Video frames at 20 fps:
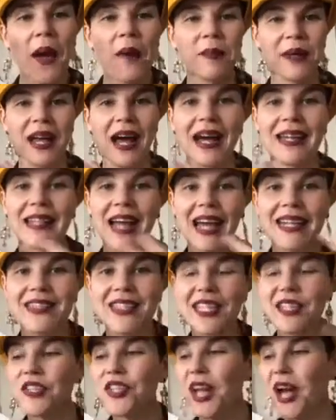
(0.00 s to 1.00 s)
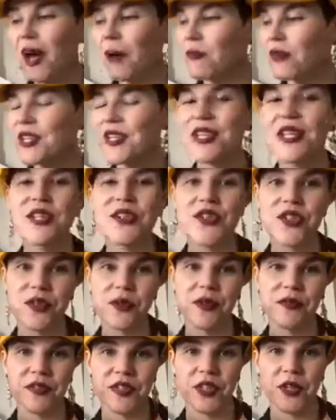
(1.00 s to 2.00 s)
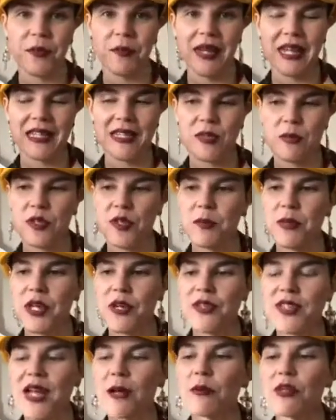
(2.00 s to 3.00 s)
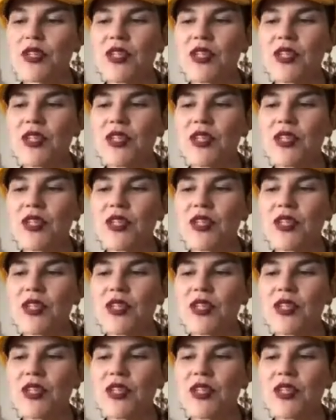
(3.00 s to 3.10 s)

But I did recently do a video on Patti Smith because